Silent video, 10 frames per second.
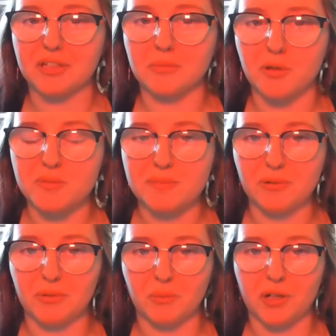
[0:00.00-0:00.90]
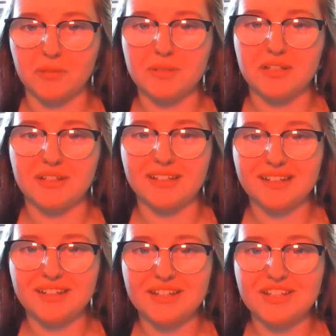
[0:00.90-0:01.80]
that most people would want to be
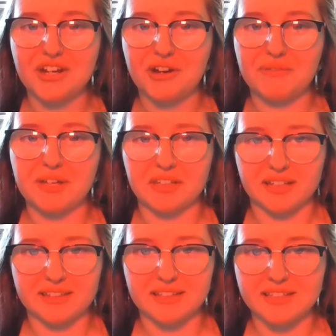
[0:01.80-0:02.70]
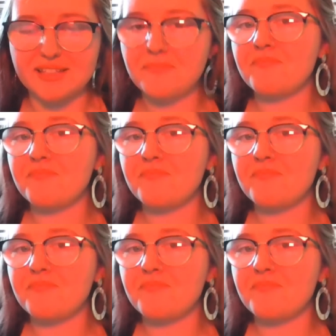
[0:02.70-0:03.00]
cherry red like this.